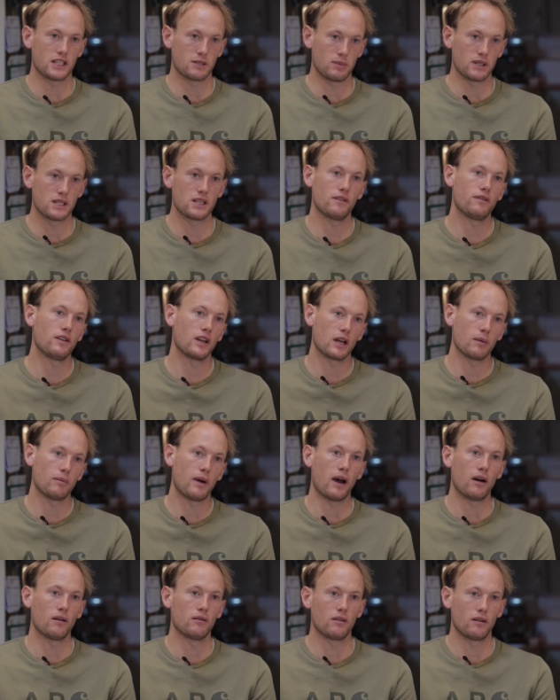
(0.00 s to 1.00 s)
specific
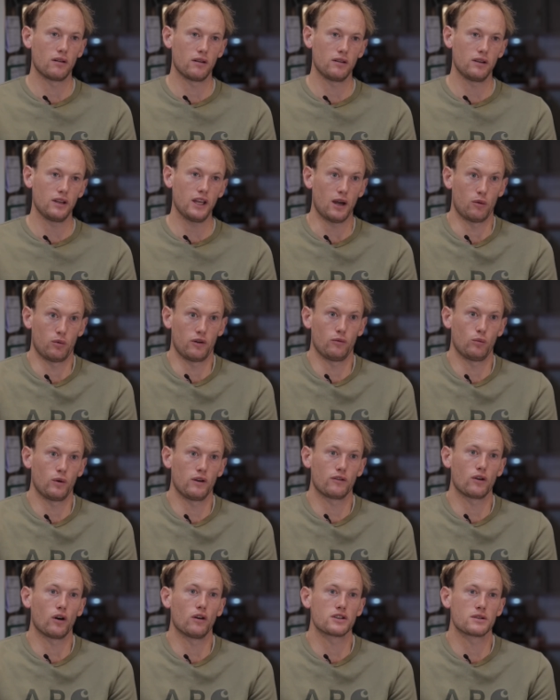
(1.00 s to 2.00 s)
about, yeah, we,
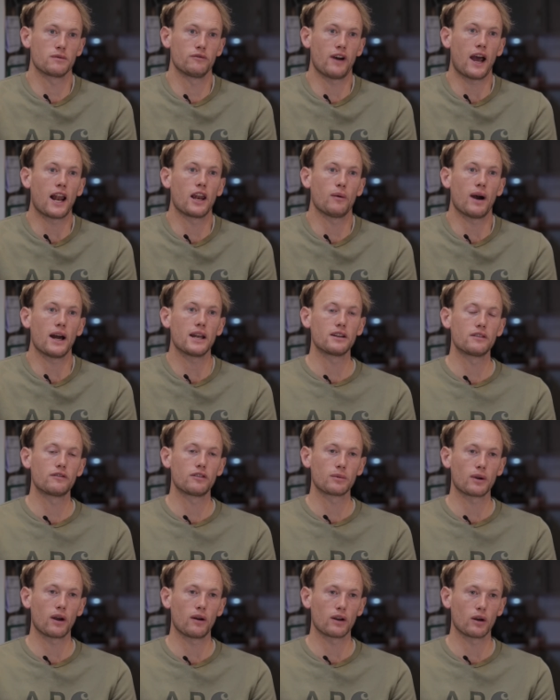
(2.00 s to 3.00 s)
we've got some value added
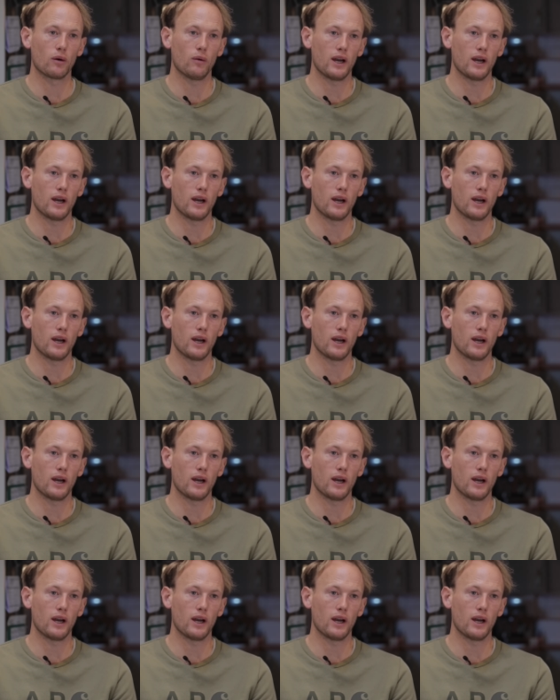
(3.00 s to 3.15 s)
from going